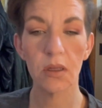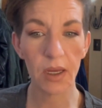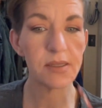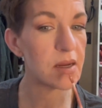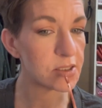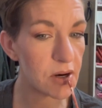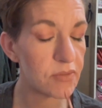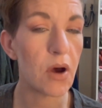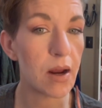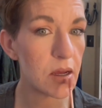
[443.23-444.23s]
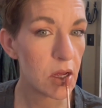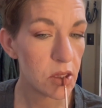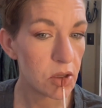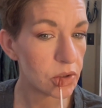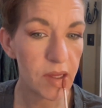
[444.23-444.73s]
Like I said yesterday, if you caught it,
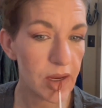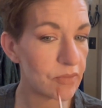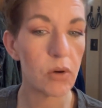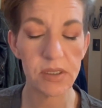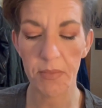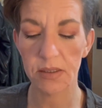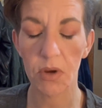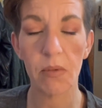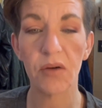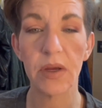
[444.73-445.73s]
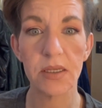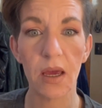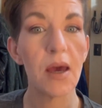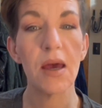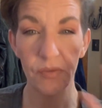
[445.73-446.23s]
the only thing I've noticed that makes them come off is
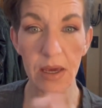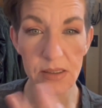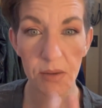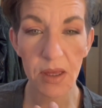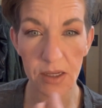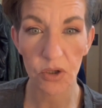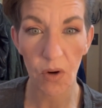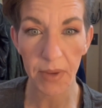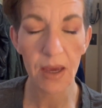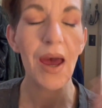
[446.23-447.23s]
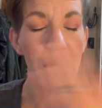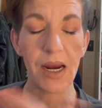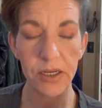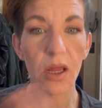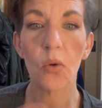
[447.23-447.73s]
like if I eat something that's crummy and
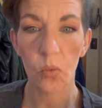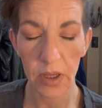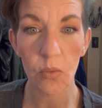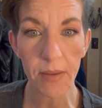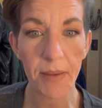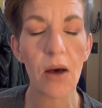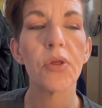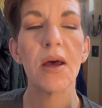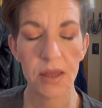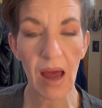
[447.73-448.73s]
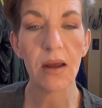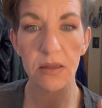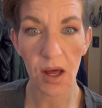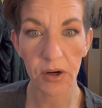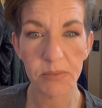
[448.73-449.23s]
I need to like really wipe my mouth, then
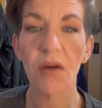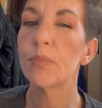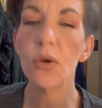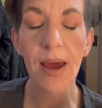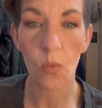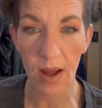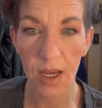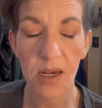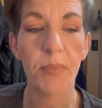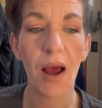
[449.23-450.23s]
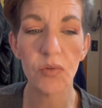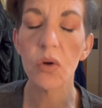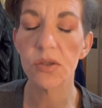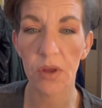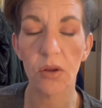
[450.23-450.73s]
the color comes off. But you kind of want that to happen. I've
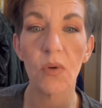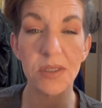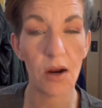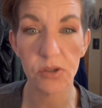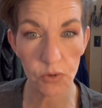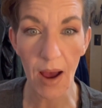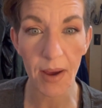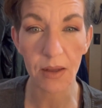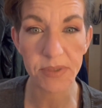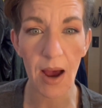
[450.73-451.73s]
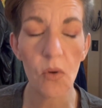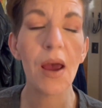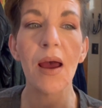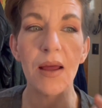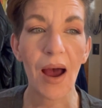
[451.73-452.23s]
noticed with other ones that also dry my lips out,
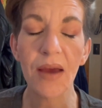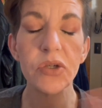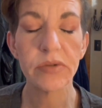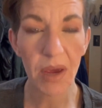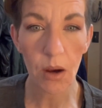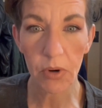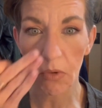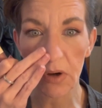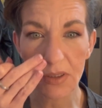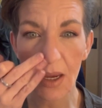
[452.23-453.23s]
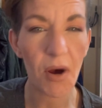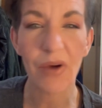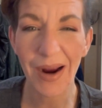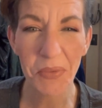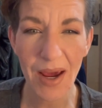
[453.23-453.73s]
I have to use makeup remover to get them off,
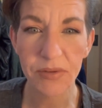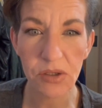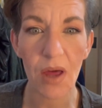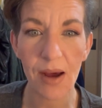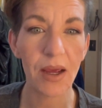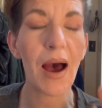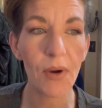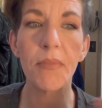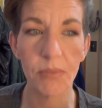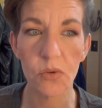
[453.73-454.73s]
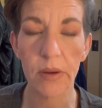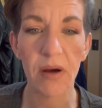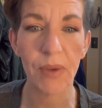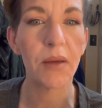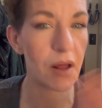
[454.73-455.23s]
and I don't want to have to do that. Like, I want to be able to wipe
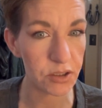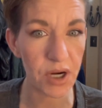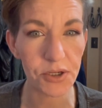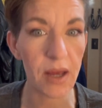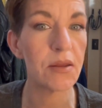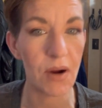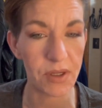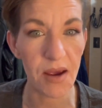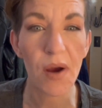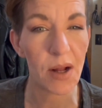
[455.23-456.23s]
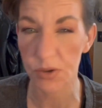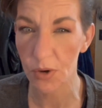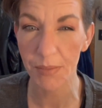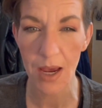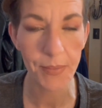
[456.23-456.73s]
off my lip color and change it throughout the day if I want to. You
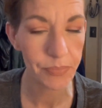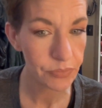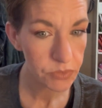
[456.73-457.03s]
know what I'm saying?